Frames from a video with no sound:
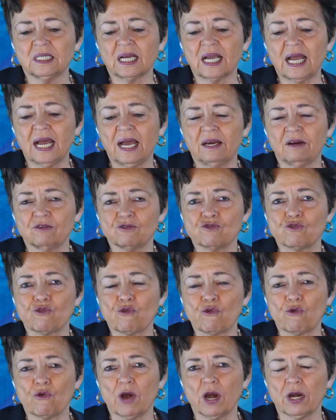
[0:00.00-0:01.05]
that kind of
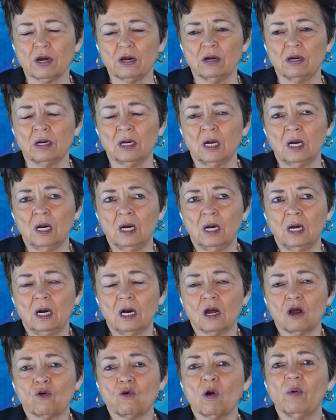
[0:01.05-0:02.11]
trigger
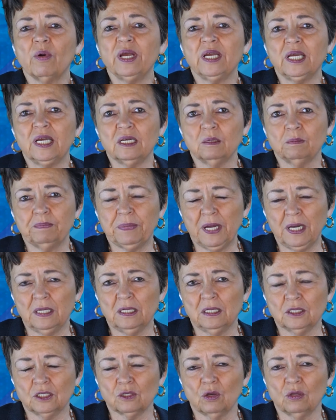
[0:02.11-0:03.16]
a growing
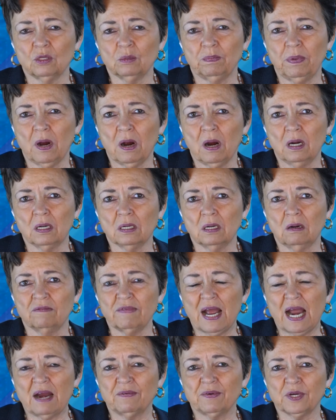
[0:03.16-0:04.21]
independence on the part of
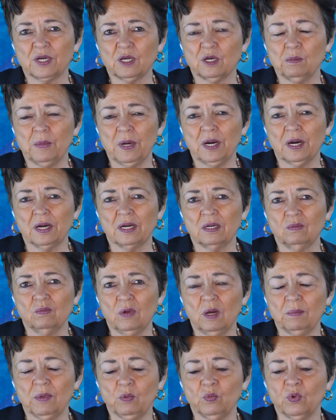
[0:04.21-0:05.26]
African American
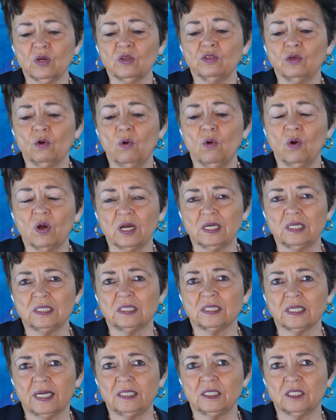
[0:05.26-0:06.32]
women? What are the
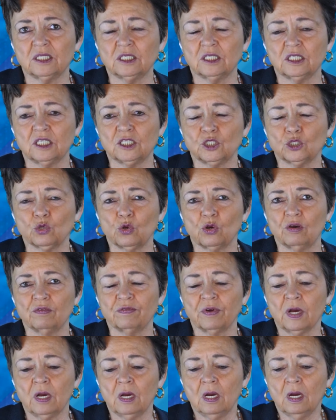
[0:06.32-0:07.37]
organizations that sort of
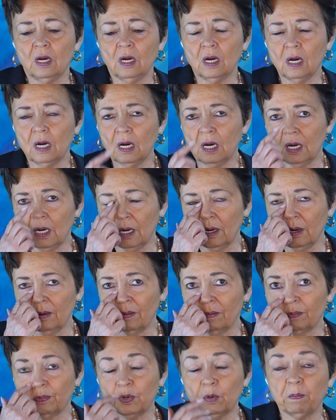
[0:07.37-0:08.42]

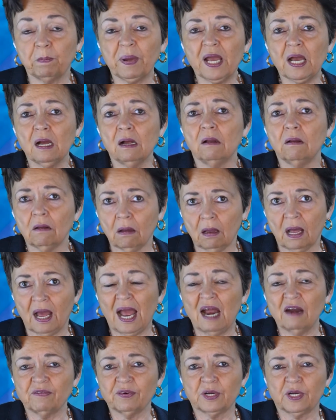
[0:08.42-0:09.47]
propel
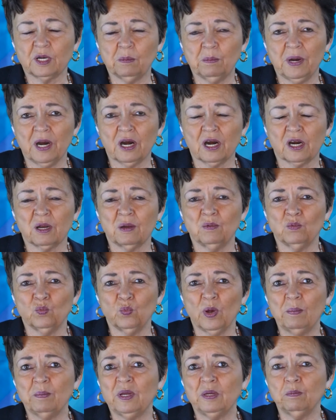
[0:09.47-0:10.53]
African American
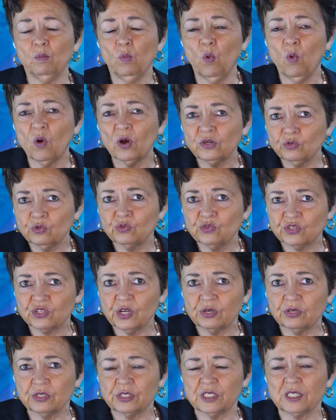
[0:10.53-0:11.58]
women more to
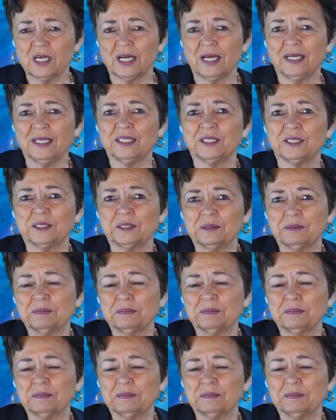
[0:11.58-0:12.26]
center stage?